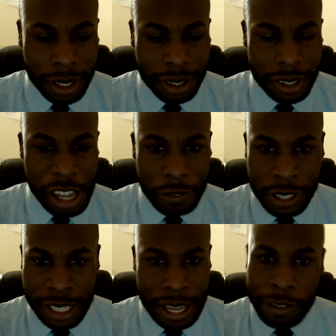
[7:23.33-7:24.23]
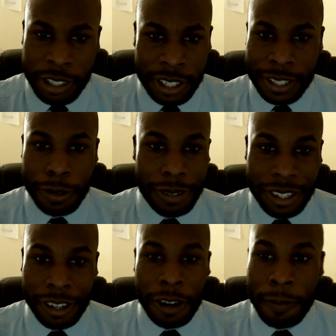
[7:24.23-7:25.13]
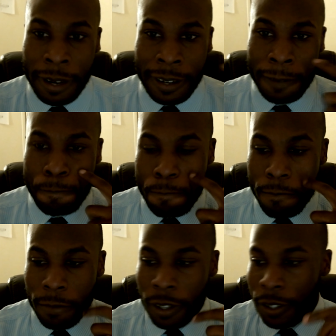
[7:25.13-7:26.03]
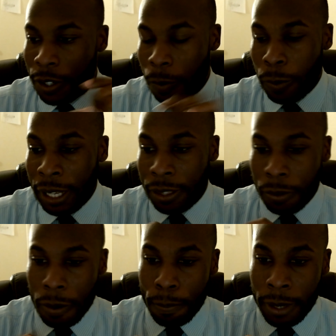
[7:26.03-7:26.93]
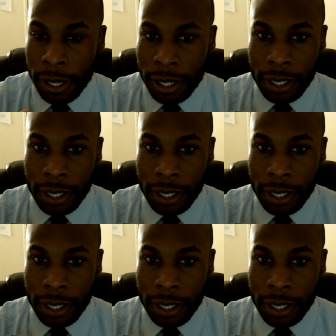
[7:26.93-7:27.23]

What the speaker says: because I was just so determined to read through a book.